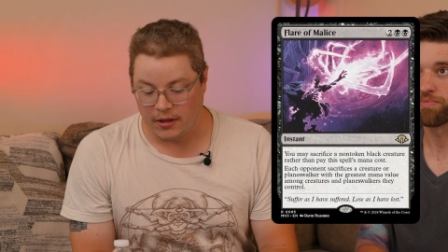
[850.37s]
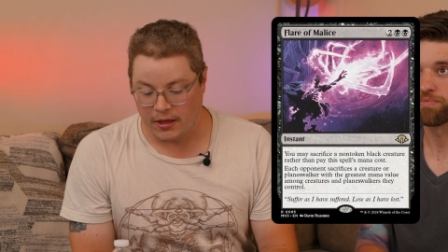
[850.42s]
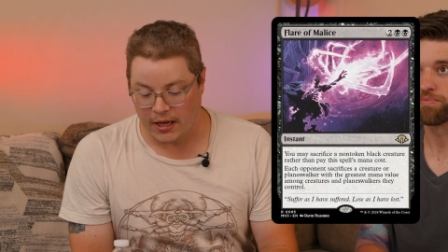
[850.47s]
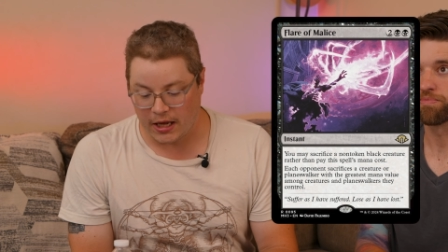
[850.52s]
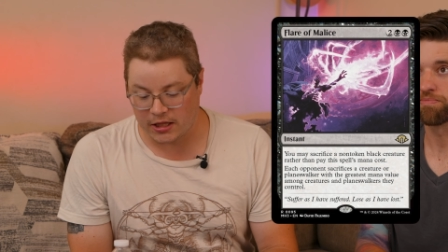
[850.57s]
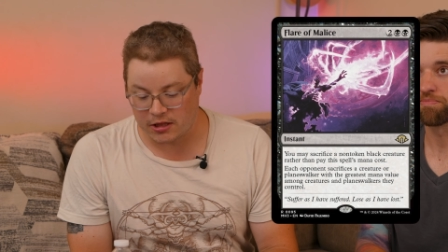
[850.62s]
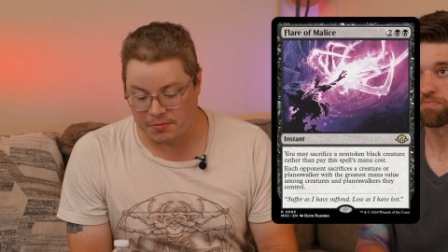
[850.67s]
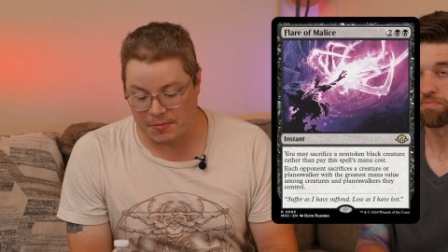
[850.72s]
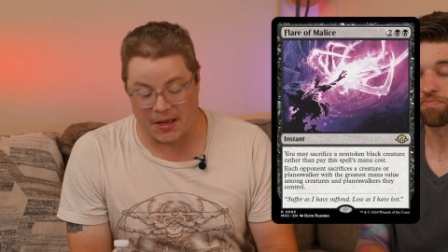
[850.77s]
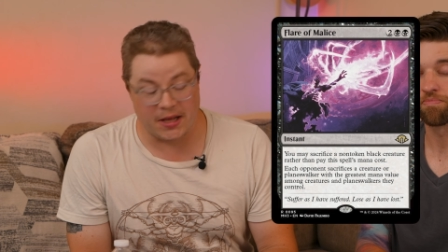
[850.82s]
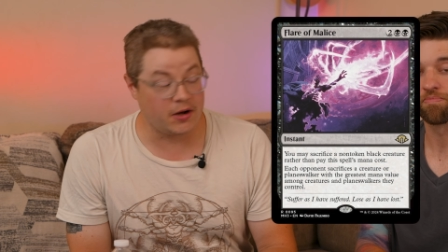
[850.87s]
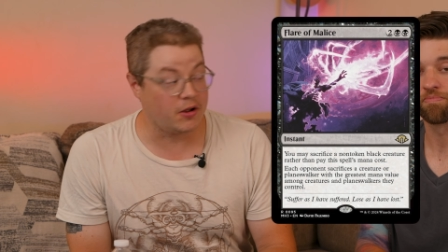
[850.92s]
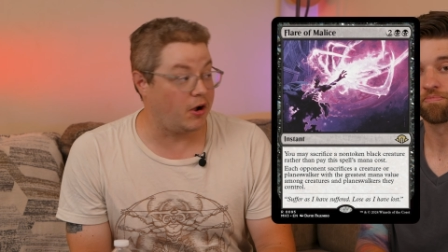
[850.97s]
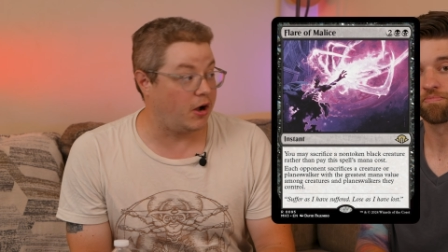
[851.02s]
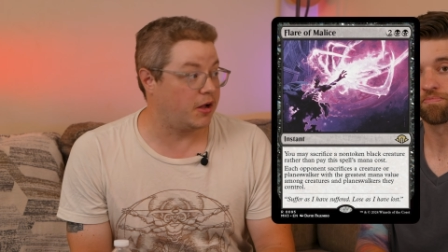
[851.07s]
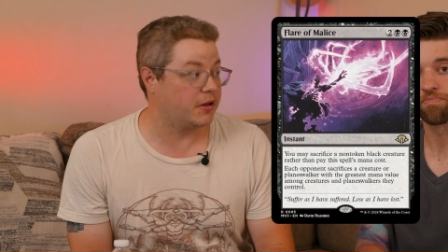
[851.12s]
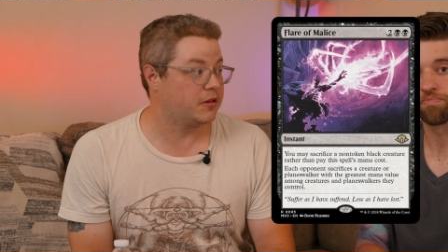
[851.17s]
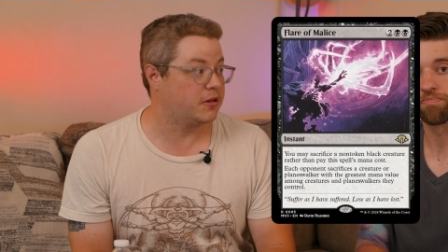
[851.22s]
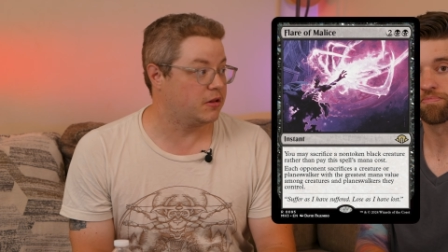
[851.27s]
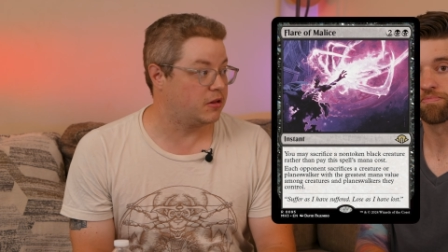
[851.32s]
Its mana
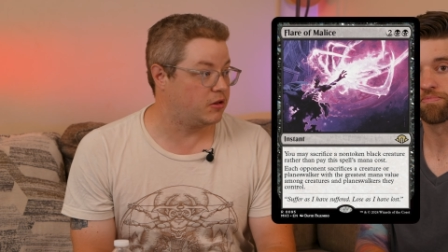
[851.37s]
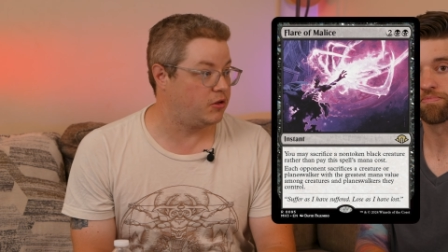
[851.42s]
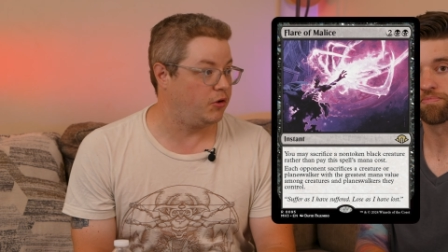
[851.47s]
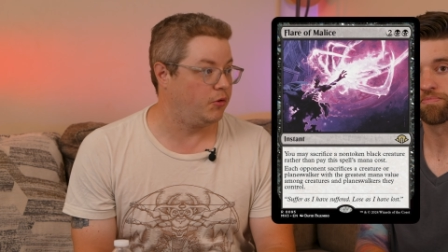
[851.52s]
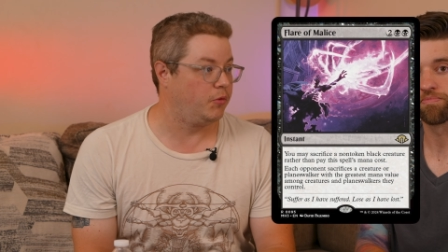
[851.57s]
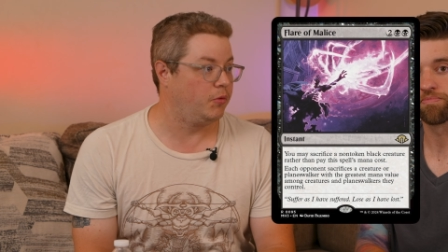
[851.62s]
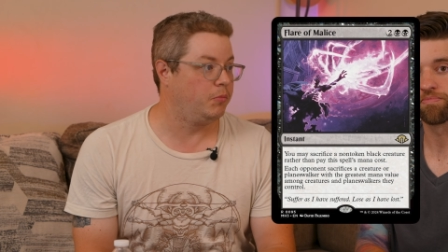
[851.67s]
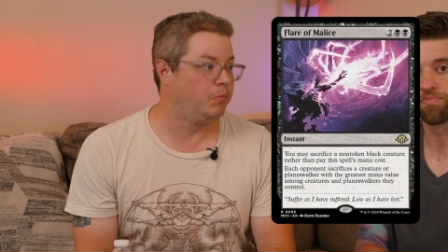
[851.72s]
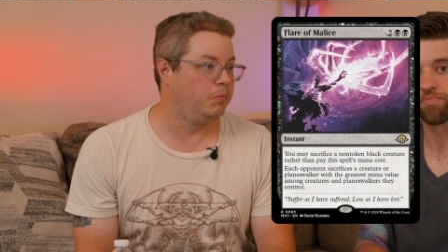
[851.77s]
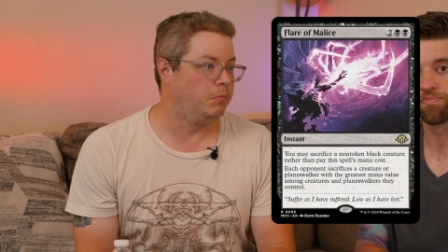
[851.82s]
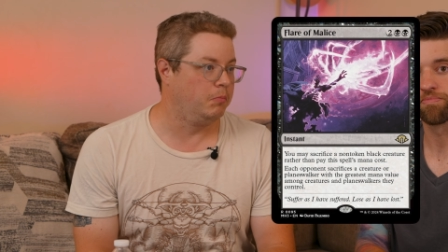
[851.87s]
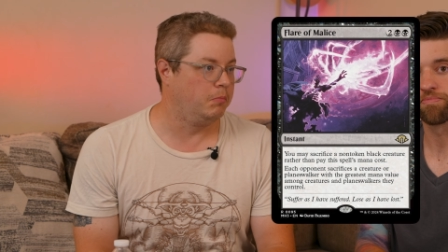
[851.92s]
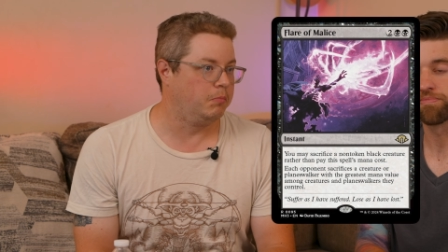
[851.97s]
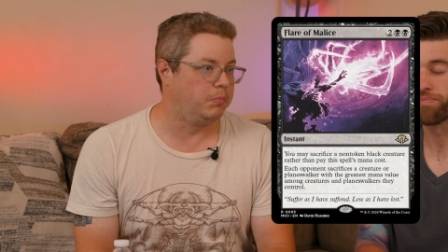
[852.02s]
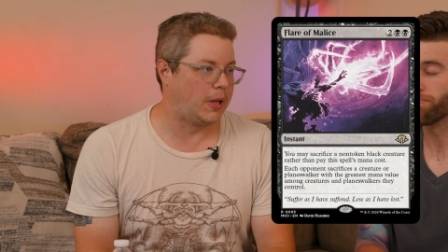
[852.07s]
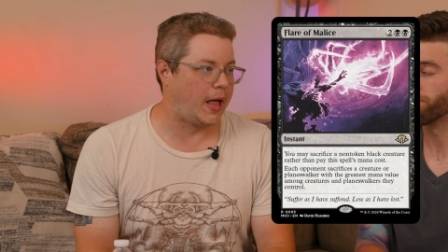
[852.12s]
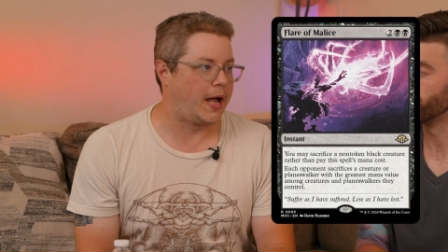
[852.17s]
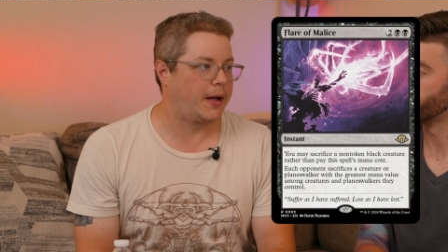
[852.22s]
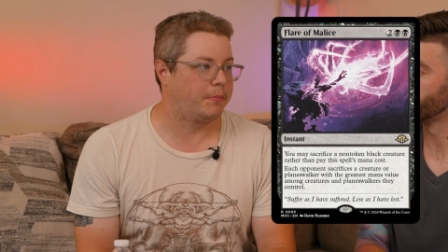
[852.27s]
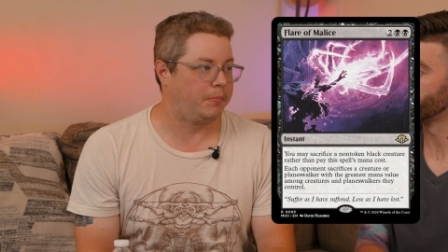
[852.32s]
cost is 2
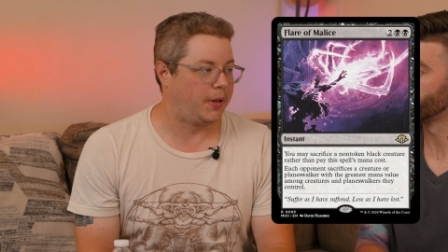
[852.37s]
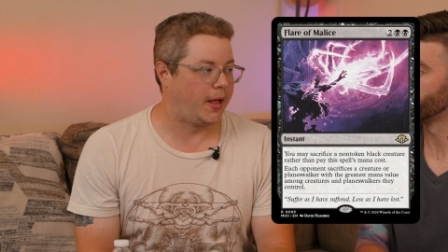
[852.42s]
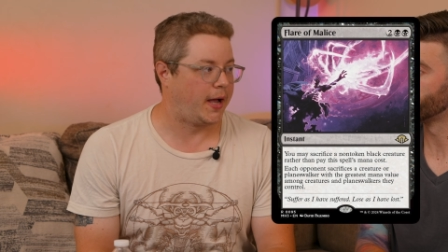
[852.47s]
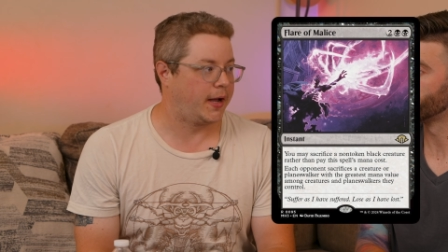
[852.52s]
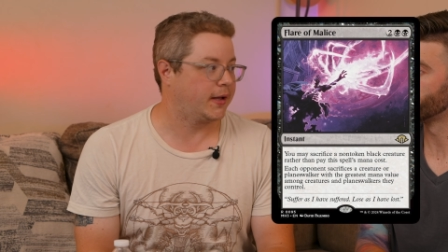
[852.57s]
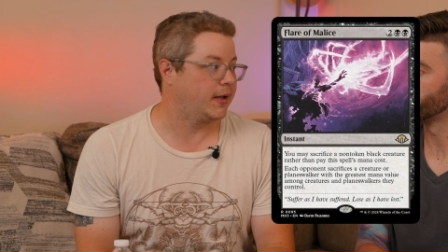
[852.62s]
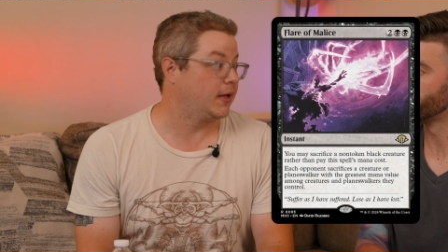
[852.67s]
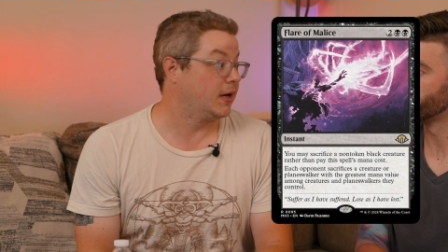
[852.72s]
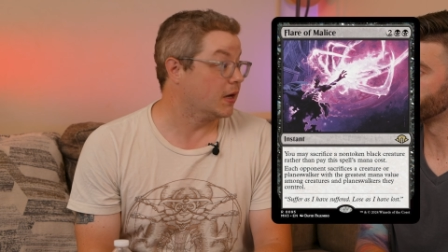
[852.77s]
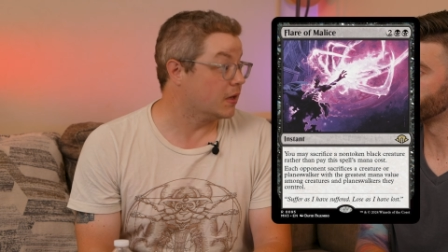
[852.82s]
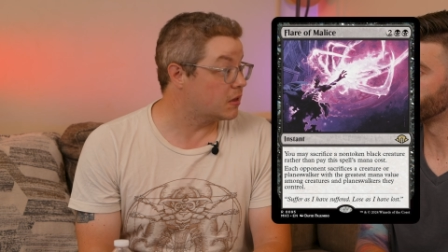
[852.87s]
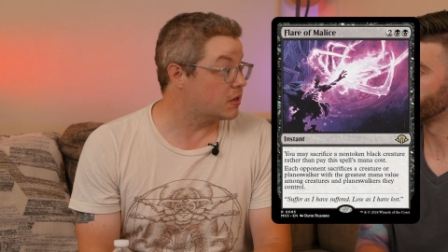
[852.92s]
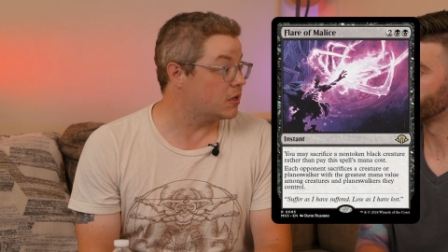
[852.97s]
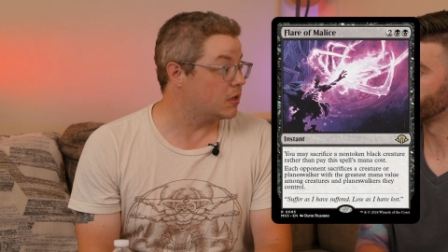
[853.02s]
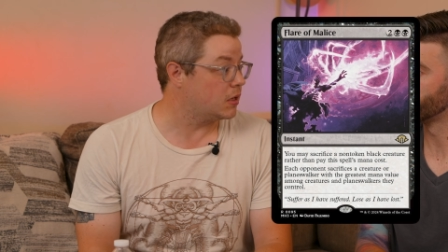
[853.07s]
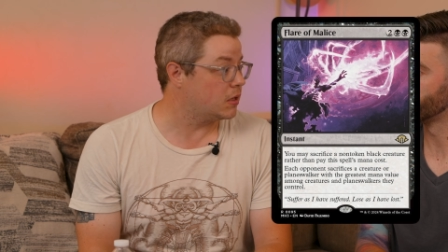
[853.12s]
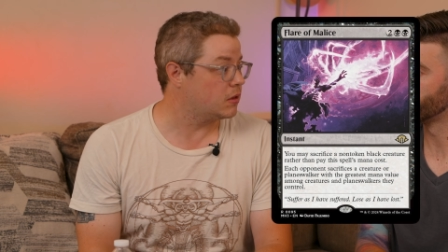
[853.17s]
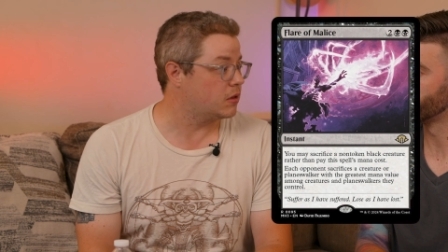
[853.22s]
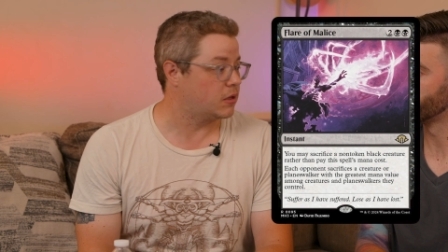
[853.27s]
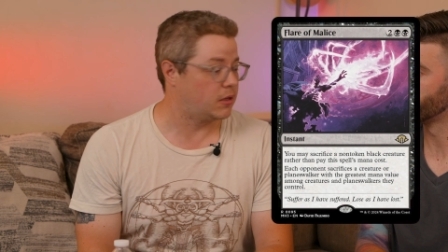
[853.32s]
black, black, and it's
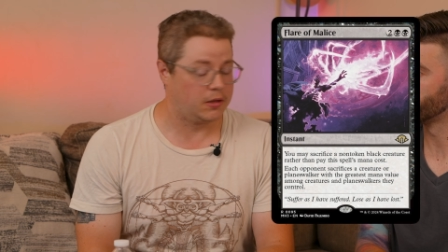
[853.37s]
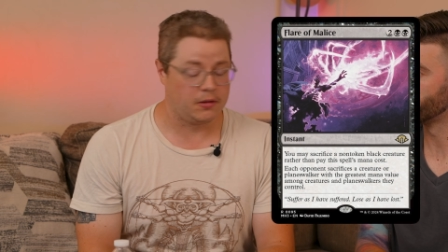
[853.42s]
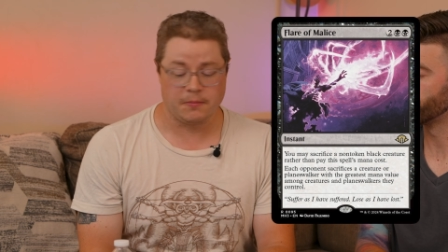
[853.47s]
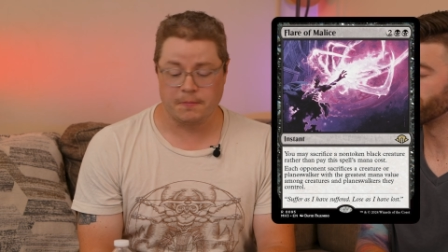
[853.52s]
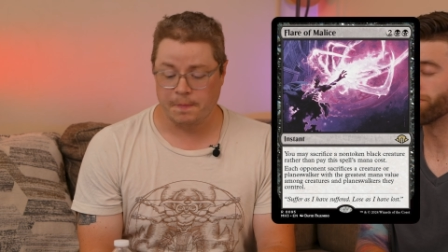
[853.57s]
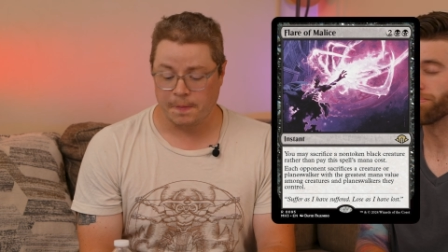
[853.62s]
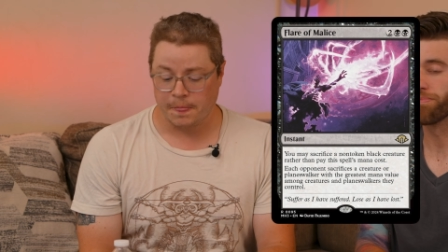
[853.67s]
an instant.